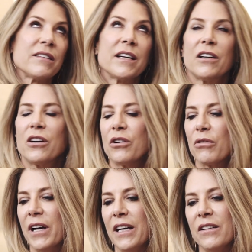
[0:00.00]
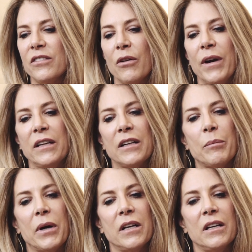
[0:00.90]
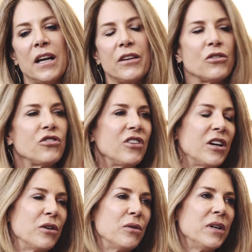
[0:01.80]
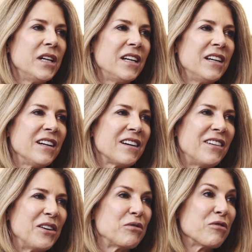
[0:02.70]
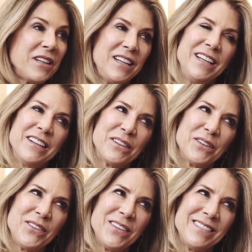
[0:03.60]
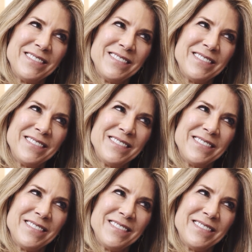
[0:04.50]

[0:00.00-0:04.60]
It's like, great. So I ended up on another show called Freaky Eaters.